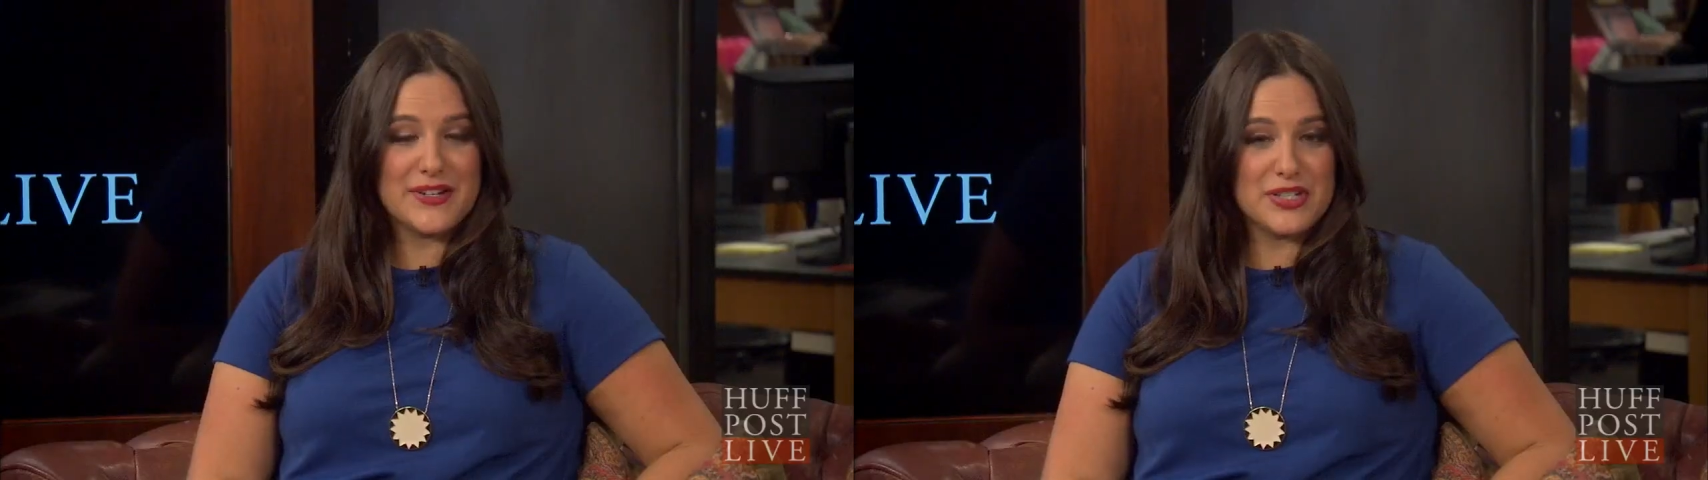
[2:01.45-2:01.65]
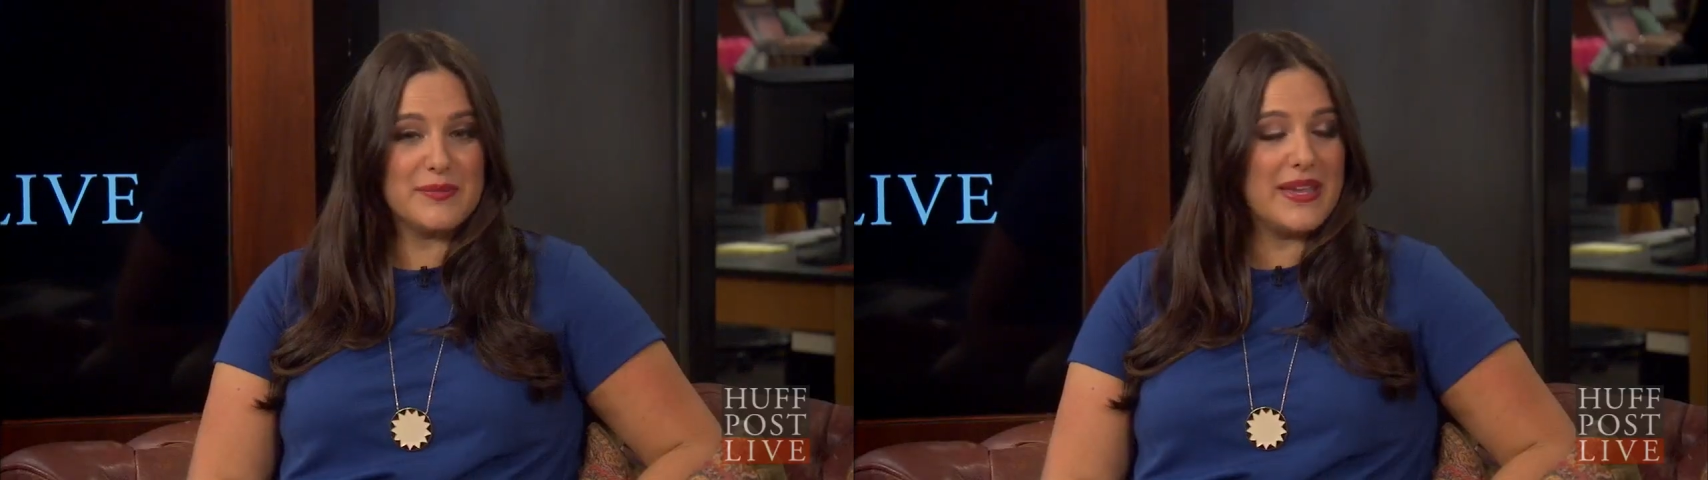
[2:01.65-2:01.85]

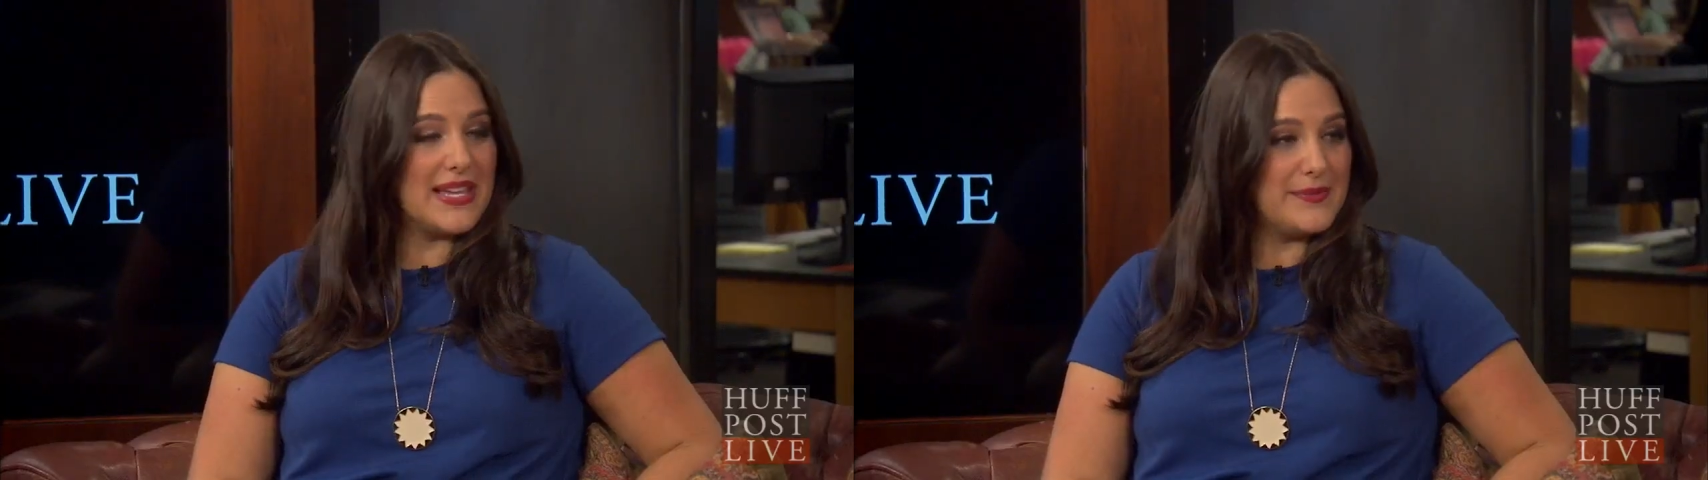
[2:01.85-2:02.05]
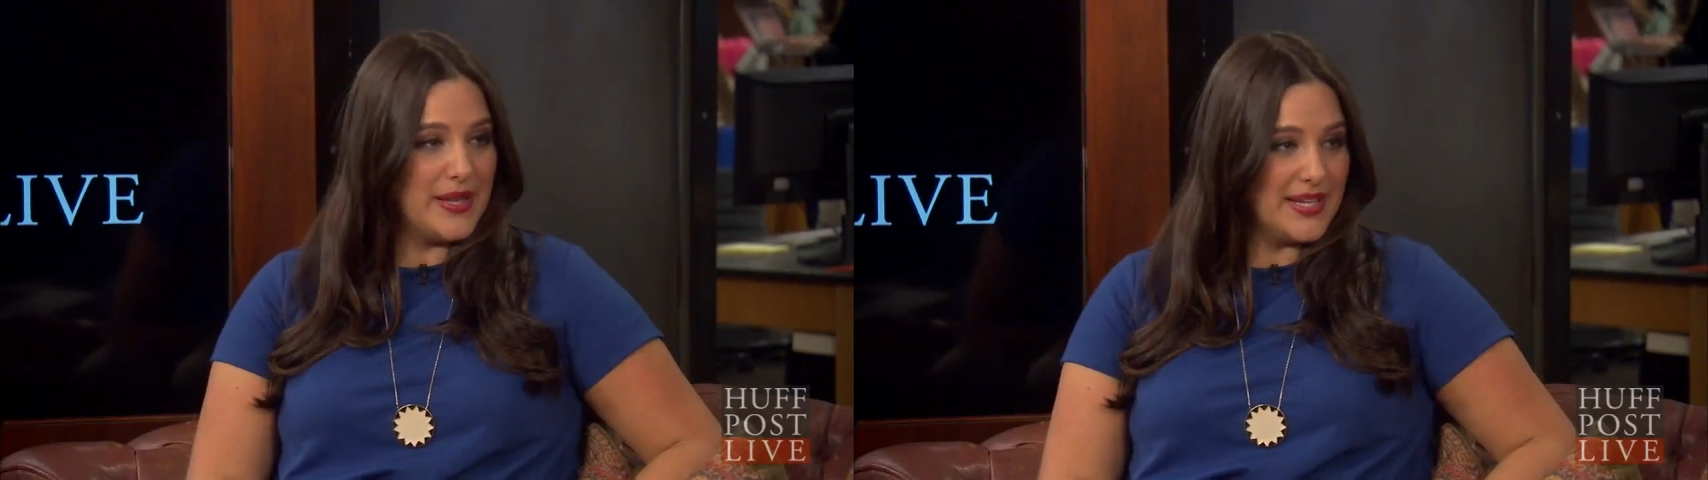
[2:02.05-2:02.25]
actually
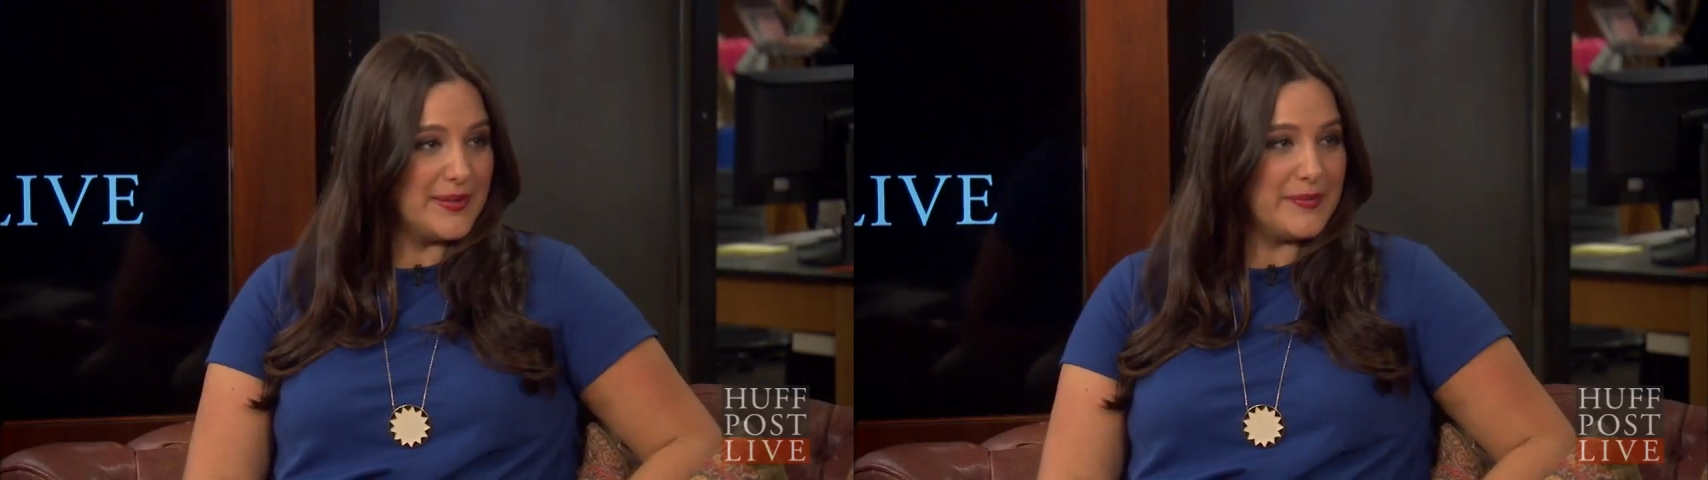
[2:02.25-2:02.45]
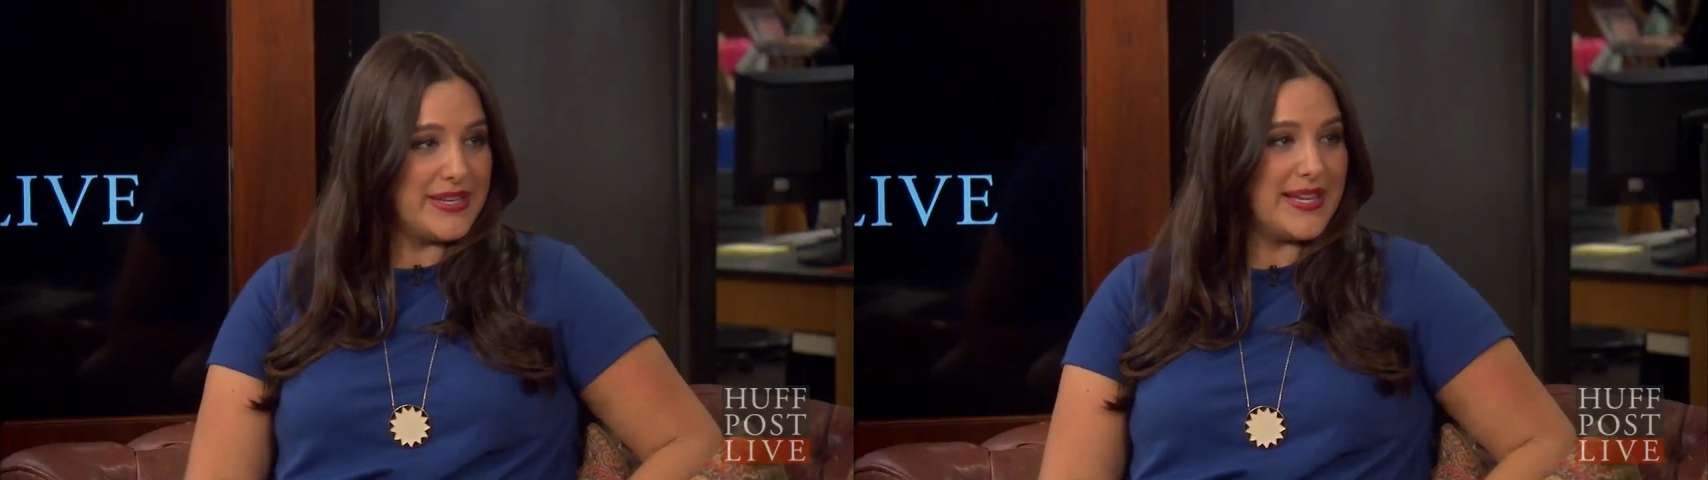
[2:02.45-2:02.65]
making
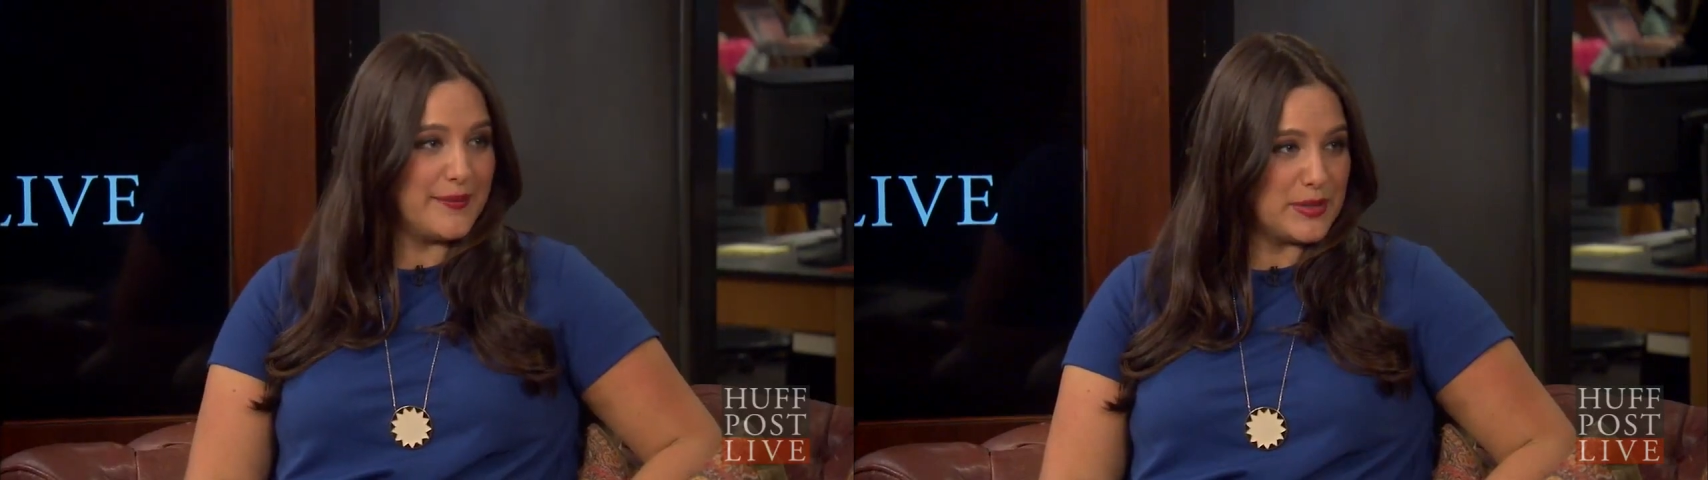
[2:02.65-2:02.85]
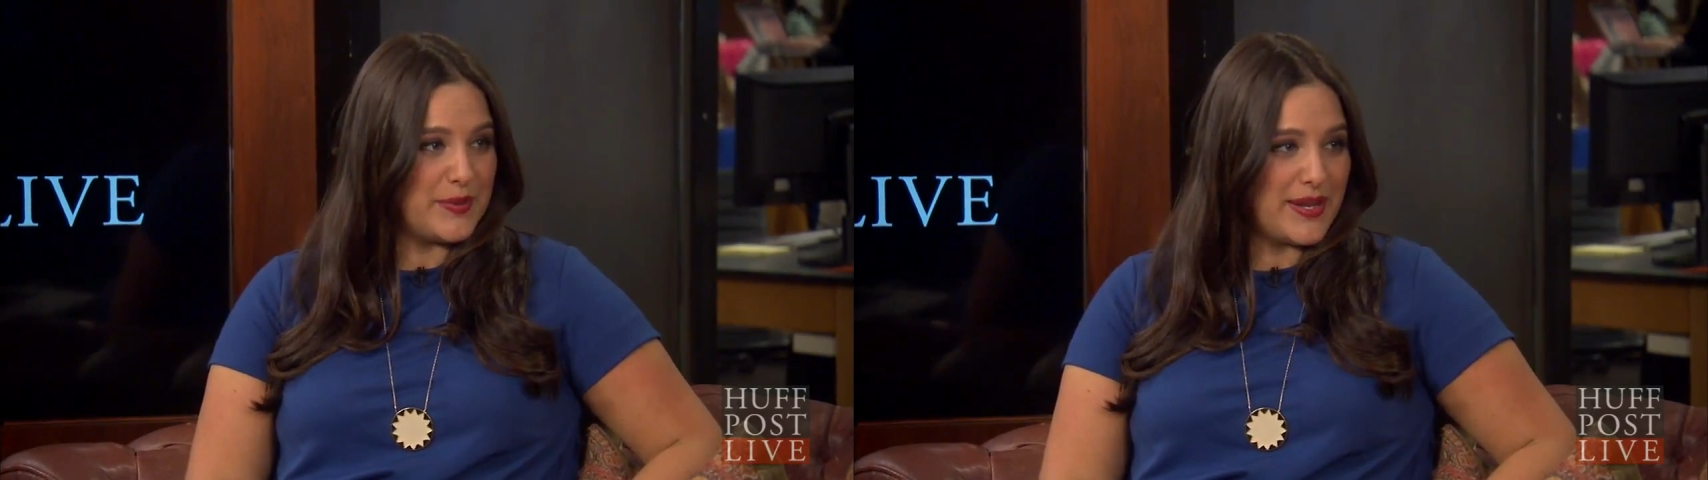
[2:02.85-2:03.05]
money and being
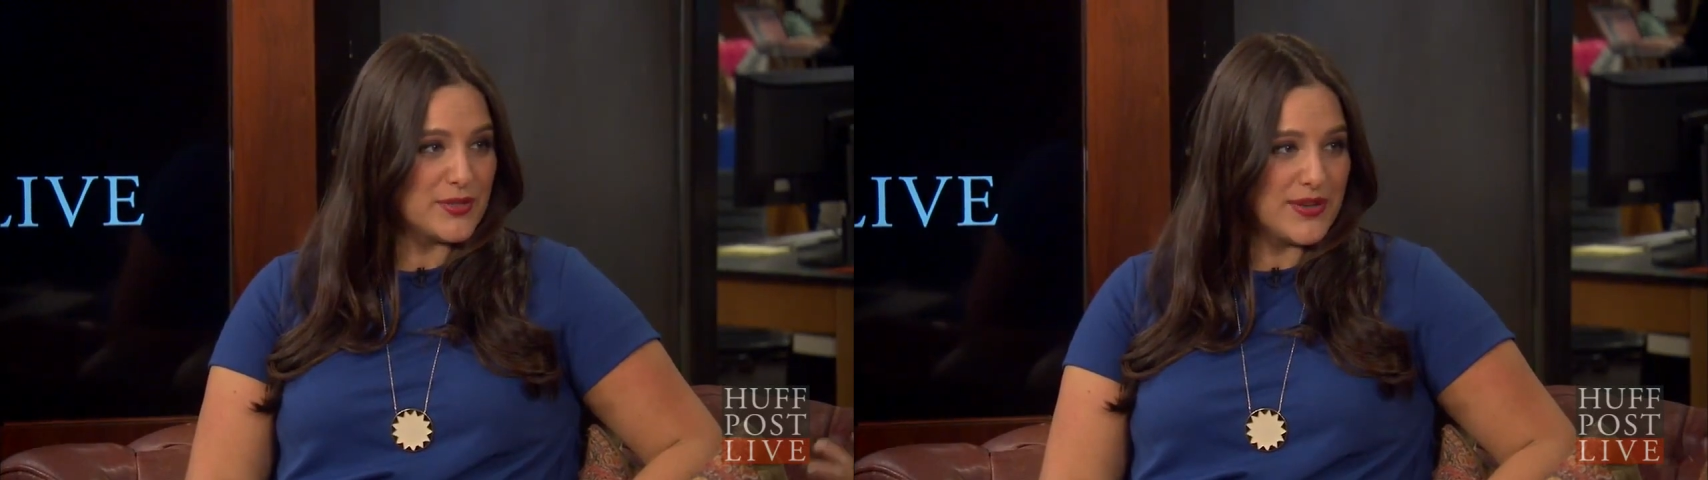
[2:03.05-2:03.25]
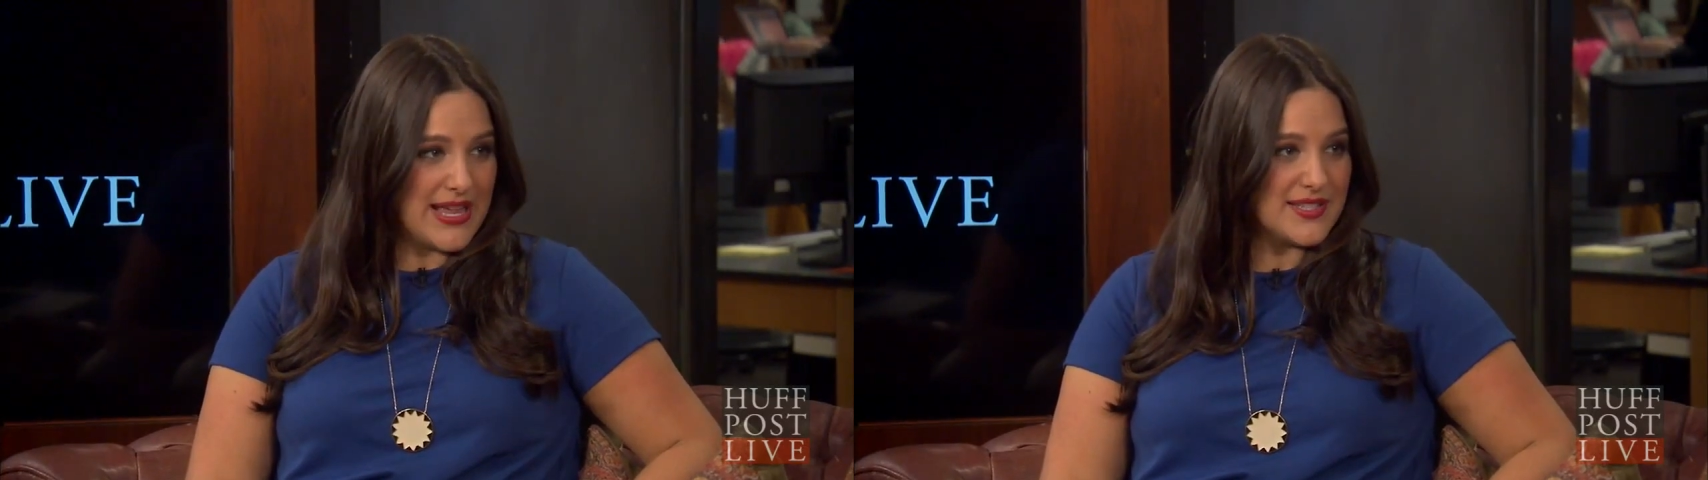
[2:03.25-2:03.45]
able to pay
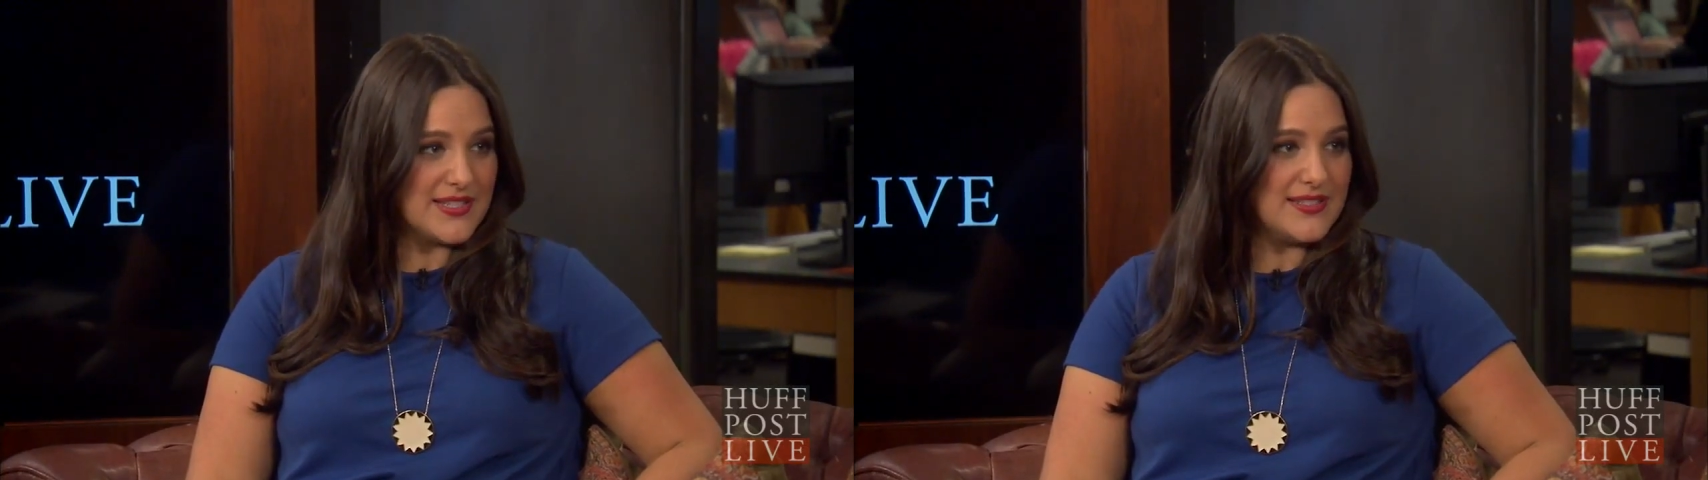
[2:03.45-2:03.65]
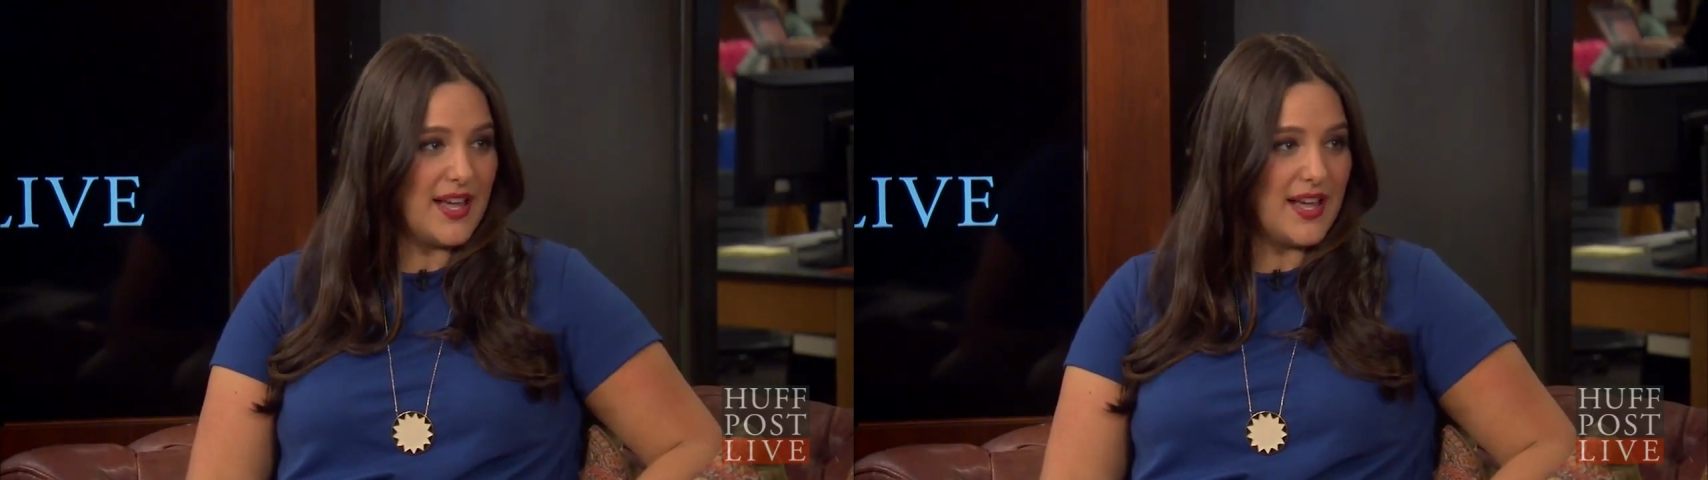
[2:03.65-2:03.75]
your rent yeah.